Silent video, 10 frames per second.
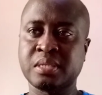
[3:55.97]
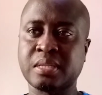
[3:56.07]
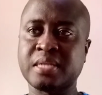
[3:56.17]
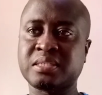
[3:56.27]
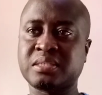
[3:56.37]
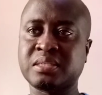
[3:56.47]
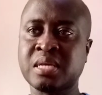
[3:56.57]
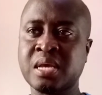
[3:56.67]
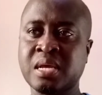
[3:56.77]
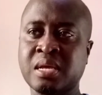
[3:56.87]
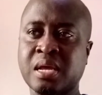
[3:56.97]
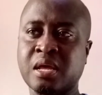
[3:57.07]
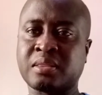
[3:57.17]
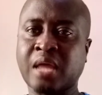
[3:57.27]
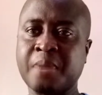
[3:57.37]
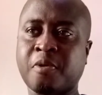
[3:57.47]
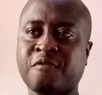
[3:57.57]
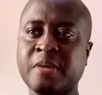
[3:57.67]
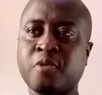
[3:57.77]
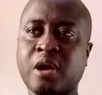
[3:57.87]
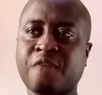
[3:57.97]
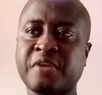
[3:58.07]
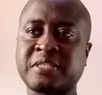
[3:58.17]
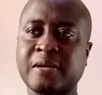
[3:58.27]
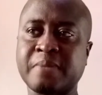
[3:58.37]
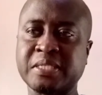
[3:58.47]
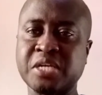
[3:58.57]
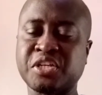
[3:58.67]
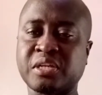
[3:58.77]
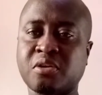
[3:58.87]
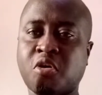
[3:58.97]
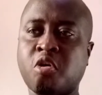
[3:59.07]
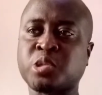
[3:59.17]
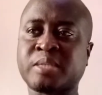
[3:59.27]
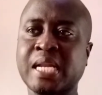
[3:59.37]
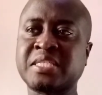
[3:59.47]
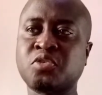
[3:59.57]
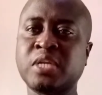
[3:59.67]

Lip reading: That is type of demographic segmentation. Or specializing only